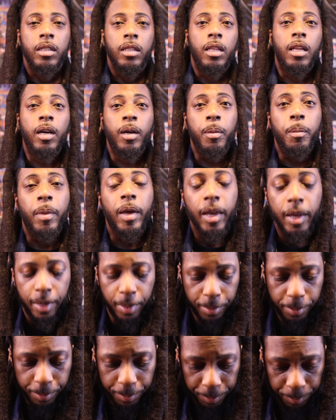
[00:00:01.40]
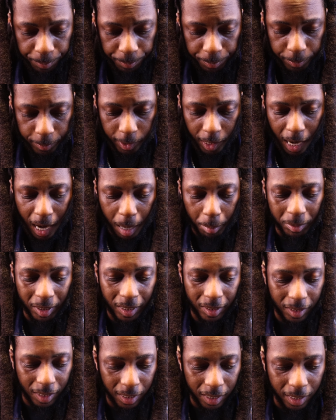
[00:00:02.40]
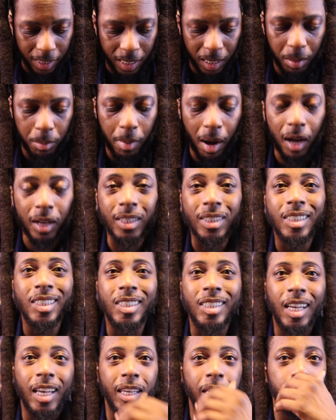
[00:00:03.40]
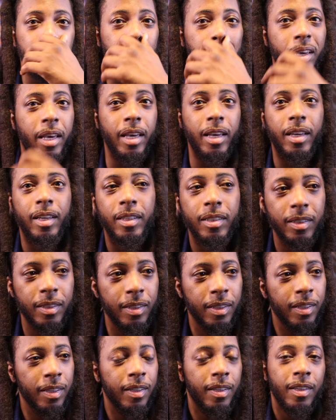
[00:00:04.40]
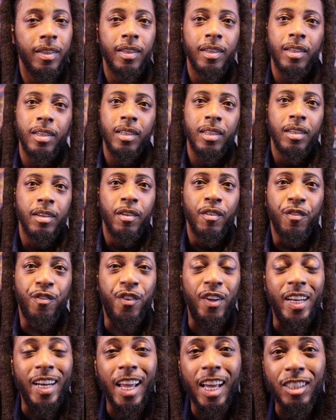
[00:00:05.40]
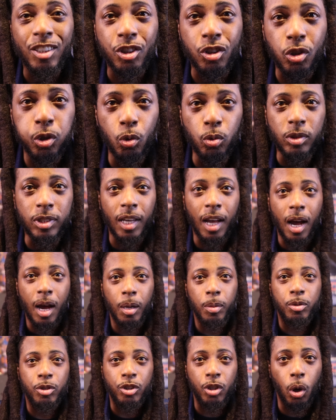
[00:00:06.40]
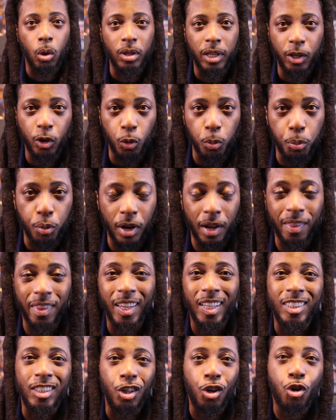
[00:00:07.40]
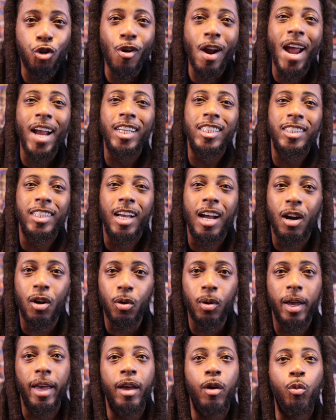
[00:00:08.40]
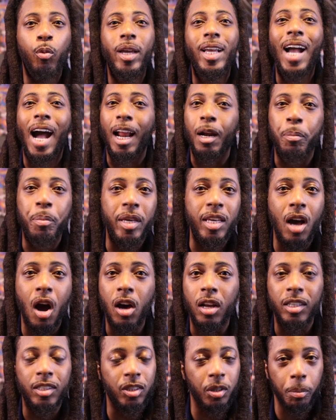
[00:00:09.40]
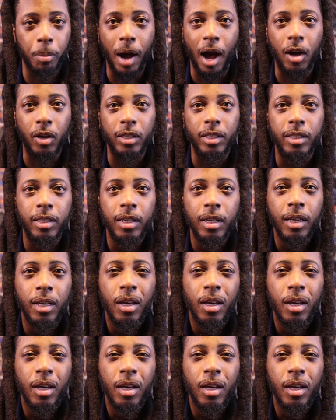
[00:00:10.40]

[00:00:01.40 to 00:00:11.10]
Look, man, I'm just gonna come out and say it, man. Finesse2Tymes, your little brother is a crash out, and we gotta be honest about it.